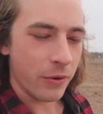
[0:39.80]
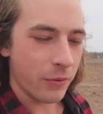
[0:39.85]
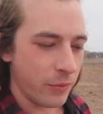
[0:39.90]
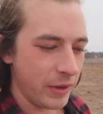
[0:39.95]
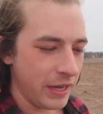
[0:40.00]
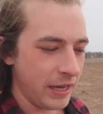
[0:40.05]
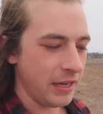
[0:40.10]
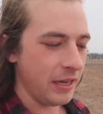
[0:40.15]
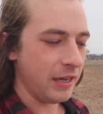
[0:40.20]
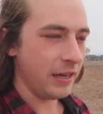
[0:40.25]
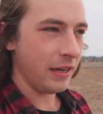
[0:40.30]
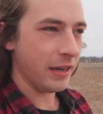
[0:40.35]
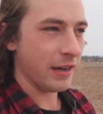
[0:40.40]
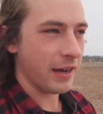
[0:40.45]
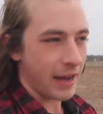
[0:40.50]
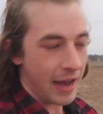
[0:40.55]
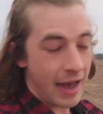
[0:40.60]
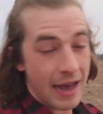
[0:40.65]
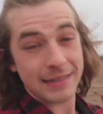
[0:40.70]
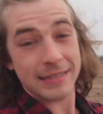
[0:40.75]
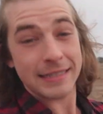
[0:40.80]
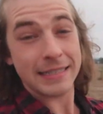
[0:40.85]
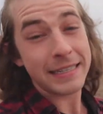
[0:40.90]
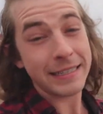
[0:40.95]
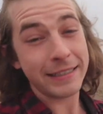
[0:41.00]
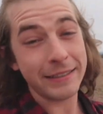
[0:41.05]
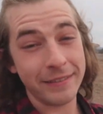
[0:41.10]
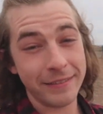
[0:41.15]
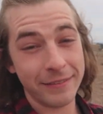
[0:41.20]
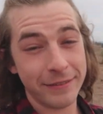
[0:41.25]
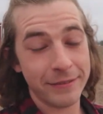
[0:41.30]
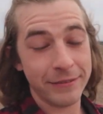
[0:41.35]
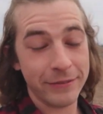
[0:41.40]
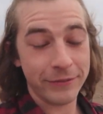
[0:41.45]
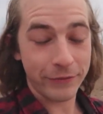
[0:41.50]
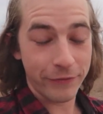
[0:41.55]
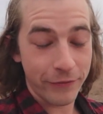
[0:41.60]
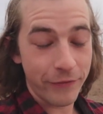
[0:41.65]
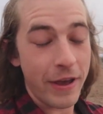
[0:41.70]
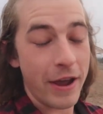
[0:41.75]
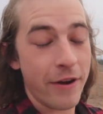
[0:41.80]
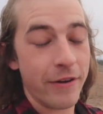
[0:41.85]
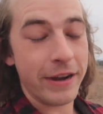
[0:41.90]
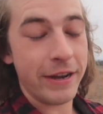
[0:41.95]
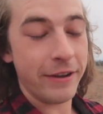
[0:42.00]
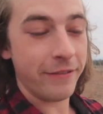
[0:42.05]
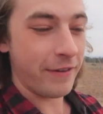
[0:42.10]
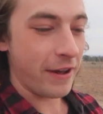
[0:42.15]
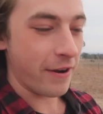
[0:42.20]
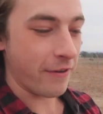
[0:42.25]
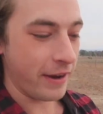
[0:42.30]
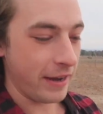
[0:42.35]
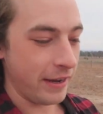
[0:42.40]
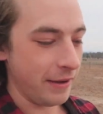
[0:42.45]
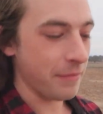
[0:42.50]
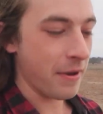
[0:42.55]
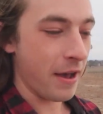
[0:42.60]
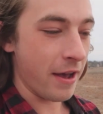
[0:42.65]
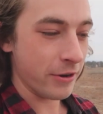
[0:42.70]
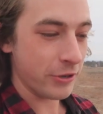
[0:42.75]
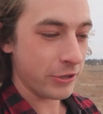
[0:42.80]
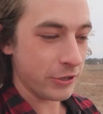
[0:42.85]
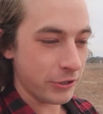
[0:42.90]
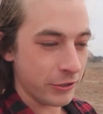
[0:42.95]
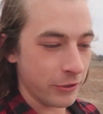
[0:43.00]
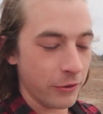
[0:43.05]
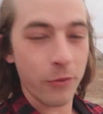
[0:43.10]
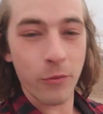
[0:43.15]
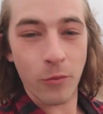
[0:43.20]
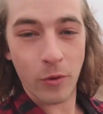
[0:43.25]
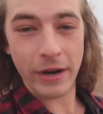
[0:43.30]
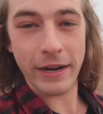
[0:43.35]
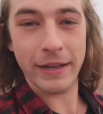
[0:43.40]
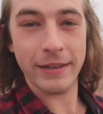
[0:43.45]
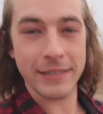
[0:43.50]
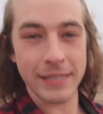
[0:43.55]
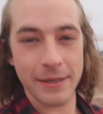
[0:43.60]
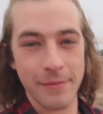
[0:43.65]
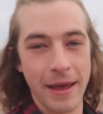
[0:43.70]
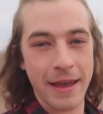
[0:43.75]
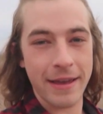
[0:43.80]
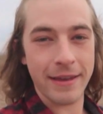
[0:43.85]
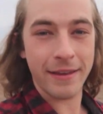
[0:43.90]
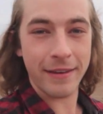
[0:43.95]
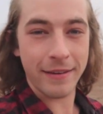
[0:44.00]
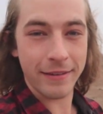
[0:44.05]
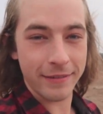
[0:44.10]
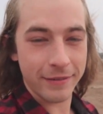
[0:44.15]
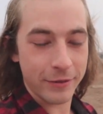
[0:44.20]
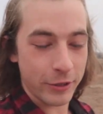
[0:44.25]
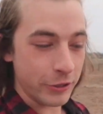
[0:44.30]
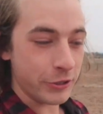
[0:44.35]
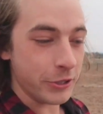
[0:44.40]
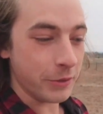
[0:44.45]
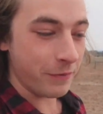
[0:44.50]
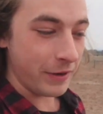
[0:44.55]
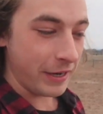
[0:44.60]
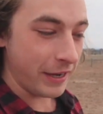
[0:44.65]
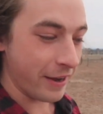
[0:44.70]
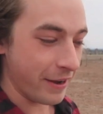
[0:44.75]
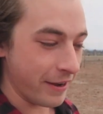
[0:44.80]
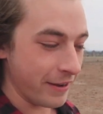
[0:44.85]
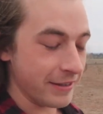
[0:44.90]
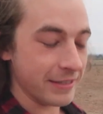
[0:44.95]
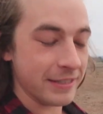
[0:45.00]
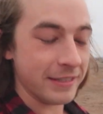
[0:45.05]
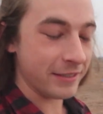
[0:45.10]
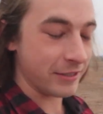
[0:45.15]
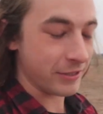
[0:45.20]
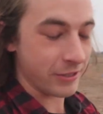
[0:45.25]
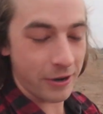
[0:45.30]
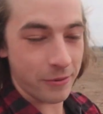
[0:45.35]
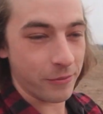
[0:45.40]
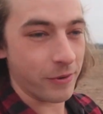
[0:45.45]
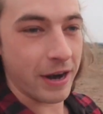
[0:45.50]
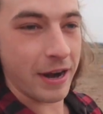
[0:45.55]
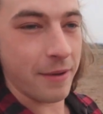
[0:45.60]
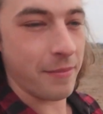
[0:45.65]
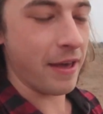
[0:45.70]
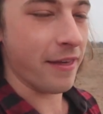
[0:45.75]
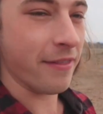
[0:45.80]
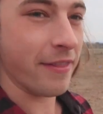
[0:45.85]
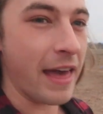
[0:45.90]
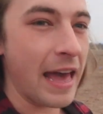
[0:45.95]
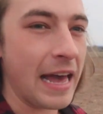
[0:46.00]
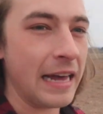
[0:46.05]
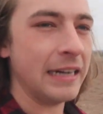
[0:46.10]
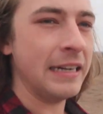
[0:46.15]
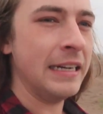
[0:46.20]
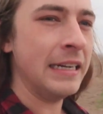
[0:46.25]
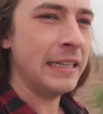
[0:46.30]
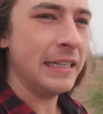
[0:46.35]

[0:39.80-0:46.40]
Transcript: We are still very much wanting to make YouTube videos. Don't worry about that.